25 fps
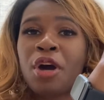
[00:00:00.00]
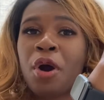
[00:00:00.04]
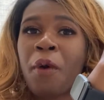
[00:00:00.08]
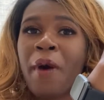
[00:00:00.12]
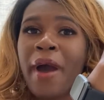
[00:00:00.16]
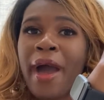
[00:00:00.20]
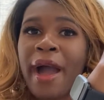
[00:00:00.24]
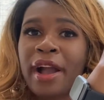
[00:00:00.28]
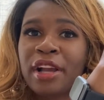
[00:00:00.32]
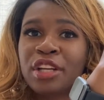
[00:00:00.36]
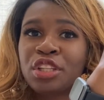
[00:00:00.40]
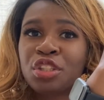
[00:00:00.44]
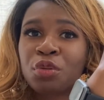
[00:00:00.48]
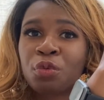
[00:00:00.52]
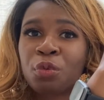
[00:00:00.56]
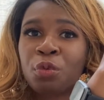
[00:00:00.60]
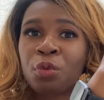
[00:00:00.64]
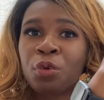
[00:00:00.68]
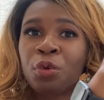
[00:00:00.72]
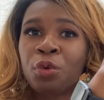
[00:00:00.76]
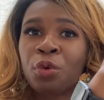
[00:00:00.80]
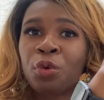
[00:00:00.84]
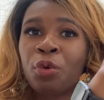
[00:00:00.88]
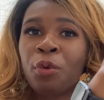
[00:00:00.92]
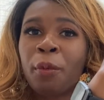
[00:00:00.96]

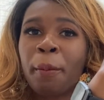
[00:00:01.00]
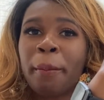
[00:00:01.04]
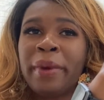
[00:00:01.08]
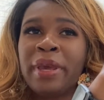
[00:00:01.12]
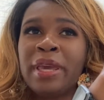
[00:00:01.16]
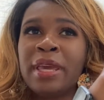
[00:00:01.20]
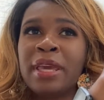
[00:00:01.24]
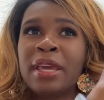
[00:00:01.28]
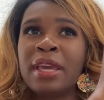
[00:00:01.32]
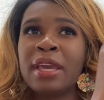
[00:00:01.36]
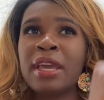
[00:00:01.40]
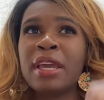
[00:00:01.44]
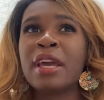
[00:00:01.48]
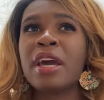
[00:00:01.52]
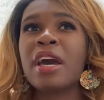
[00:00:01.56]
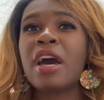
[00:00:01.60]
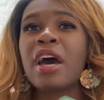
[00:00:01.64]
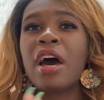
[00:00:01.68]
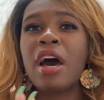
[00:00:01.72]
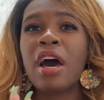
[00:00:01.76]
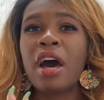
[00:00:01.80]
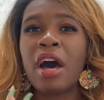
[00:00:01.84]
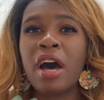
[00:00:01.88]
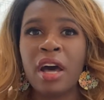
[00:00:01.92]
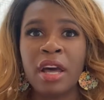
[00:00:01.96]
actual being
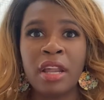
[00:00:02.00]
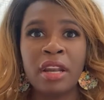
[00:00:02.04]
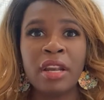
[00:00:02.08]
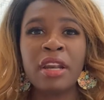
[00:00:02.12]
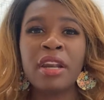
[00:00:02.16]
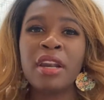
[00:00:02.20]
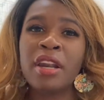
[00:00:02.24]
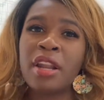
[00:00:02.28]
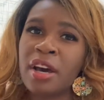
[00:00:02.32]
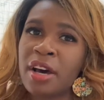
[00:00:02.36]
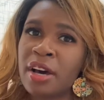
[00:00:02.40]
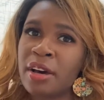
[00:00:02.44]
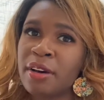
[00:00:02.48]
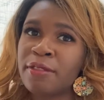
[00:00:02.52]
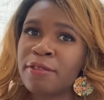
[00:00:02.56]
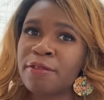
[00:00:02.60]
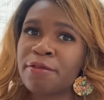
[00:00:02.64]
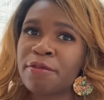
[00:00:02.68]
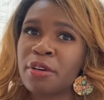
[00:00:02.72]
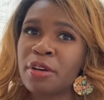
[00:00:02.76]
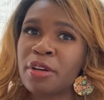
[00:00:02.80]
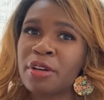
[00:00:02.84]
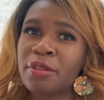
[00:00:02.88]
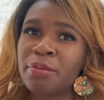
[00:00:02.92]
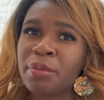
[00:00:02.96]
enough,
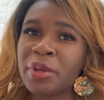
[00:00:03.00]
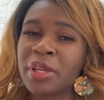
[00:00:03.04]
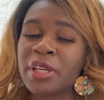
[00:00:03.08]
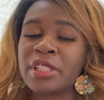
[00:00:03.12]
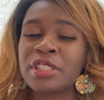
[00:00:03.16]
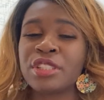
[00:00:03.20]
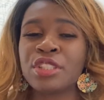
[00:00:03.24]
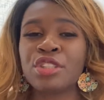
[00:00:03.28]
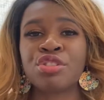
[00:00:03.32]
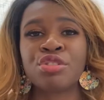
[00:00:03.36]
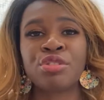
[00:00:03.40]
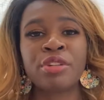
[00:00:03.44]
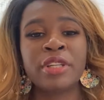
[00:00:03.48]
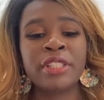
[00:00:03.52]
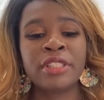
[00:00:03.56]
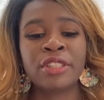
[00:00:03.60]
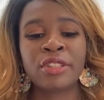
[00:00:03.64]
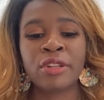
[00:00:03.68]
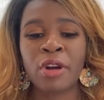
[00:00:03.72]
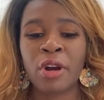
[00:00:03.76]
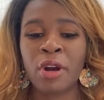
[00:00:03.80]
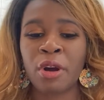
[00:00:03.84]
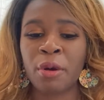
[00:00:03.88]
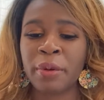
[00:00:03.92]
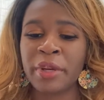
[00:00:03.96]
because the trends
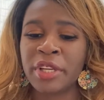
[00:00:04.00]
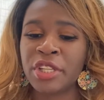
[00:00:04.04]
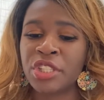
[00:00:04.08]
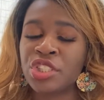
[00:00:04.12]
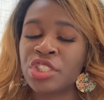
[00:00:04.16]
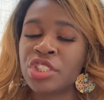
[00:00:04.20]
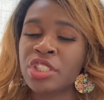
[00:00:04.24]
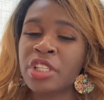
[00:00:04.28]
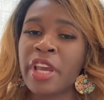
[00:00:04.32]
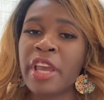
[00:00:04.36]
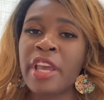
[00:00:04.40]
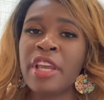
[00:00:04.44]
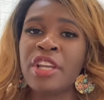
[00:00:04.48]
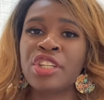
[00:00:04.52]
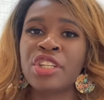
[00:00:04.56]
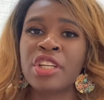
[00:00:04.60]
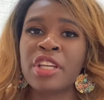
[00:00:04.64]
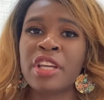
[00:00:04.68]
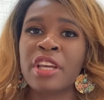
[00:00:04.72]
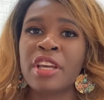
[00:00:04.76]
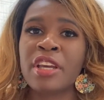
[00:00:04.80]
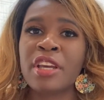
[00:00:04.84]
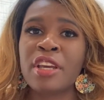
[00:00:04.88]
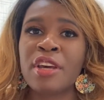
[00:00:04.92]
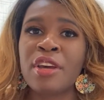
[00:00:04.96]
are always
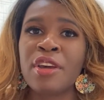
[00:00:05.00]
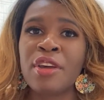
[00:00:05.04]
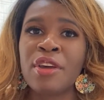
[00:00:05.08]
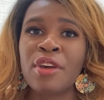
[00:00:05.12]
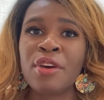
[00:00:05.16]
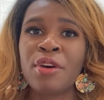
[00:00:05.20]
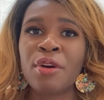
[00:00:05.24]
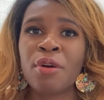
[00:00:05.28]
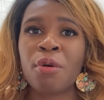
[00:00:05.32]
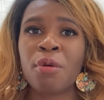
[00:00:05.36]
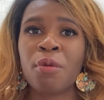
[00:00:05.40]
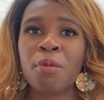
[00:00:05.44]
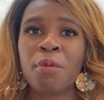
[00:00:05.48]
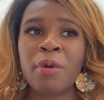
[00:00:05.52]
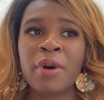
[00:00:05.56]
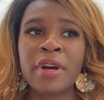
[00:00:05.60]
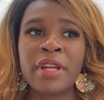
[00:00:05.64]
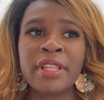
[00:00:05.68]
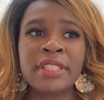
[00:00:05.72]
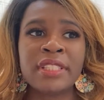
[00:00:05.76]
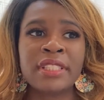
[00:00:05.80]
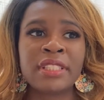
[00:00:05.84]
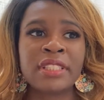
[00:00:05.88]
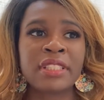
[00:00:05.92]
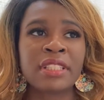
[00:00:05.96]
changing.
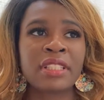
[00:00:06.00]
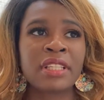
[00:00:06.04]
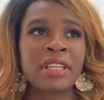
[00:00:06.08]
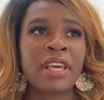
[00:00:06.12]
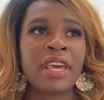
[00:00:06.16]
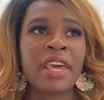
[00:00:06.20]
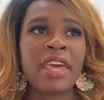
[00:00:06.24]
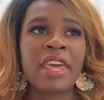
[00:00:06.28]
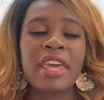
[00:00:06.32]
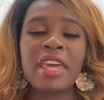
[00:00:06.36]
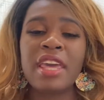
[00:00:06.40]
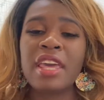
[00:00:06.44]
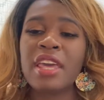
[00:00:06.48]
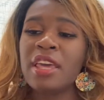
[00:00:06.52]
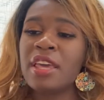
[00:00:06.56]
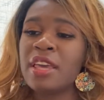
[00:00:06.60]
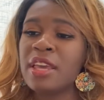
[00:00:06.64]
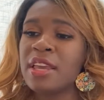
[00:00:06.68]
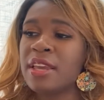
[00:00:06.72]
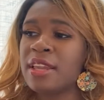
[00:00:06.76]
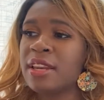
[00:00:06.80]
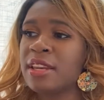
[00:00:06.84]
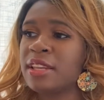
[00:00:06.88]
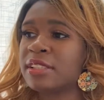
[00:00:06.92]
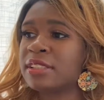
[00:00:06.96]
What's
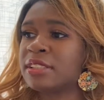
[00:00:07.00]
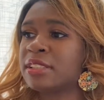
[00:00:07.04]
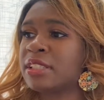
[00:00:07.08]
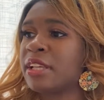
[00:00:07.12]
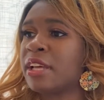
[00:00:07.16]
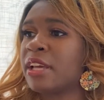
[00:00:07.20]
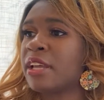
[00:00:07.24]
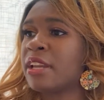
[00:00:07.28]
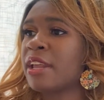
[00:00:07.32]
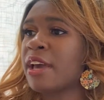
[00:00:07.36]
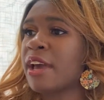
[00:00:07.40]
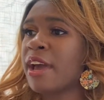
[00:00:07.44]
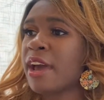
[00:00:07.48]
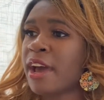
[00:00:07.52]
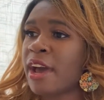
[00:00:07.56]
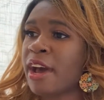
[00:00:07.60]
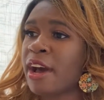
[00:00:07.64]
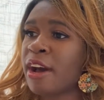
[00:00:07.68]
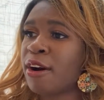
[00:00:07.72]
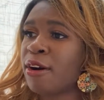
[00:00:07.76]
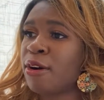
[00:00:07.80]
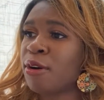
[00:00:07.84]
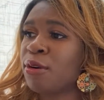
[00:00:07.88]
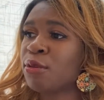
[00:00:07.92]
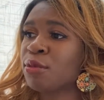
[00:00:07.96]
in is then
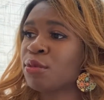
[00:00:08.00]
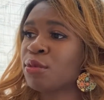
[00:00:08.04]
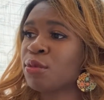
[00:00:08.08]
out,